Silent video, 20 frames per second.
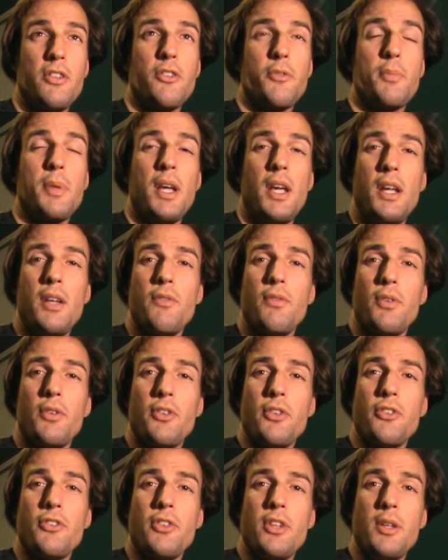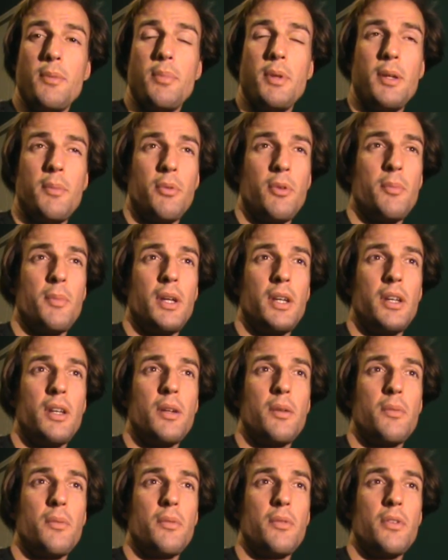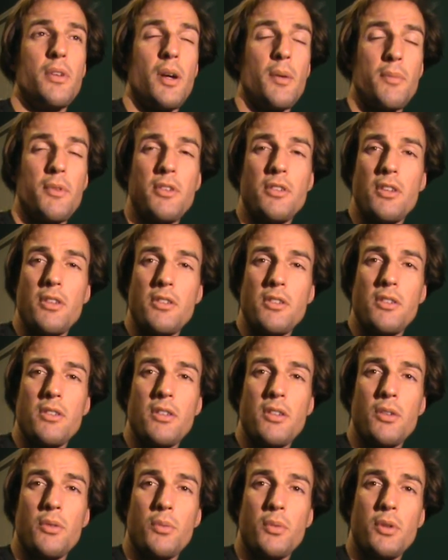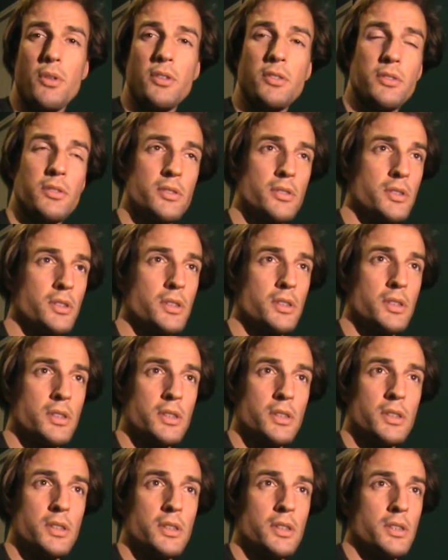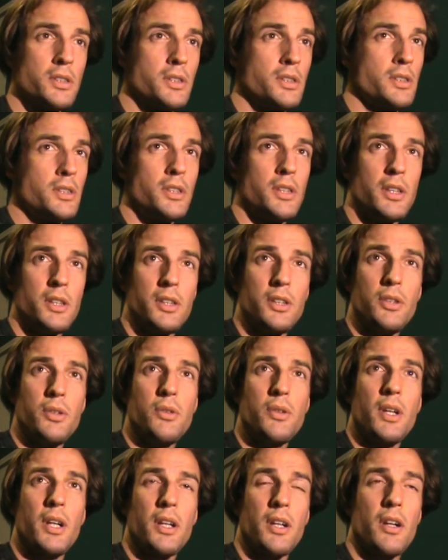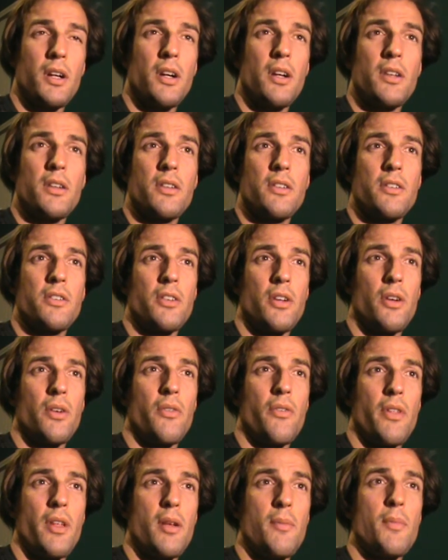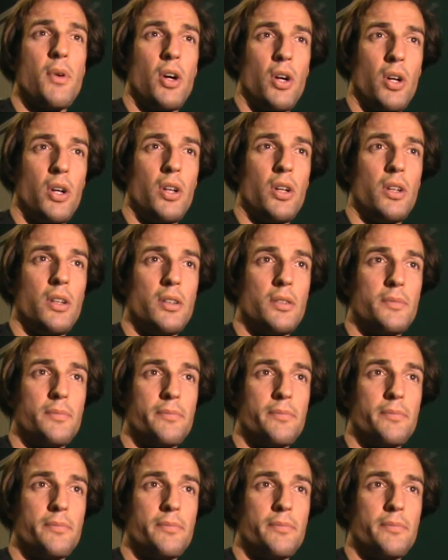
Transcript: it's painful to see people making dumb decisions in the world, you cannot solve them all.